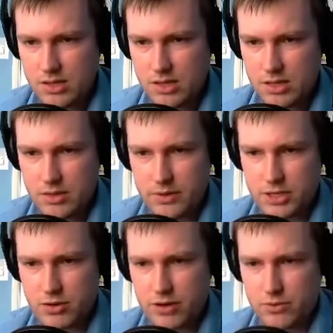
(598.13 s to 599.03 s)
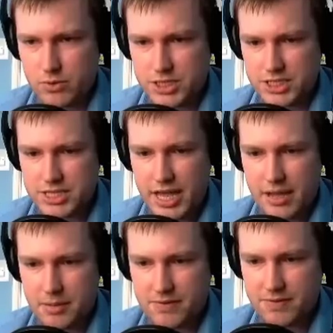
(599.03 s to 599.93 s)
Now I could try and rush this
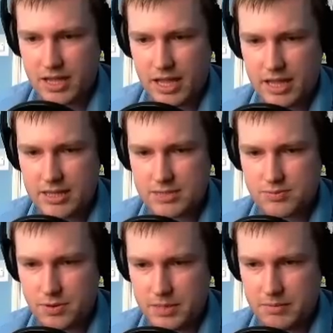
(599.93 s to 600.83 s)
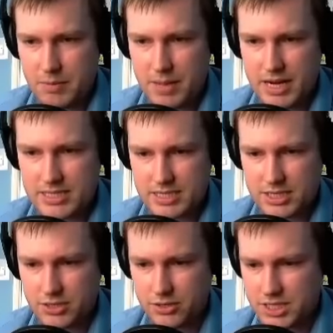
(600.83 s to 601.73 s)
down, but I think it's probably going to be better to
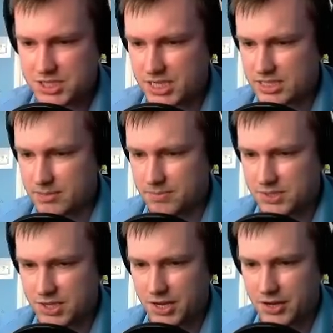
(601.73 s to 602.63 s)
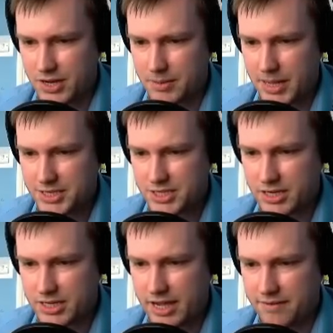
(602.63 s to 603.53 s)
secure this system, so I'm actually
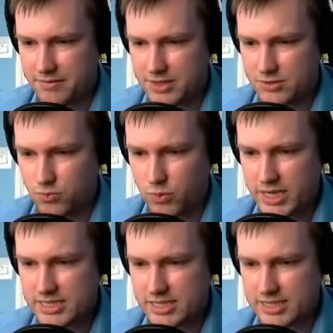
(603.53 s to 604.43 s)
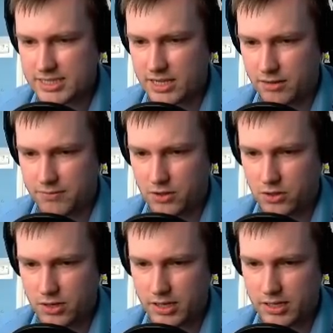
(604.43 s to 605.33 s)
going to have this waste itself on